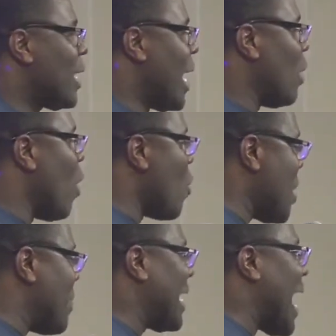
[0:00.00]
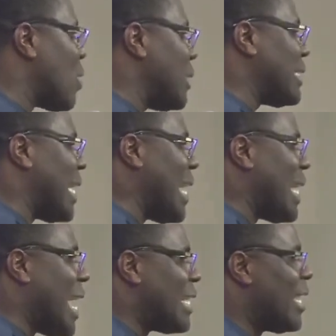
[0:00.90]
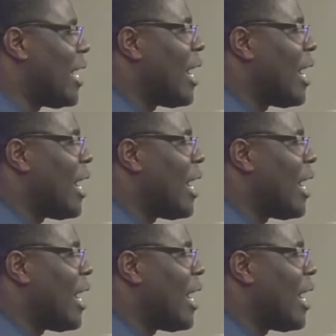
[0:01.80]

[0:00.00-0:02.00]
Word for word: And when we began, we said that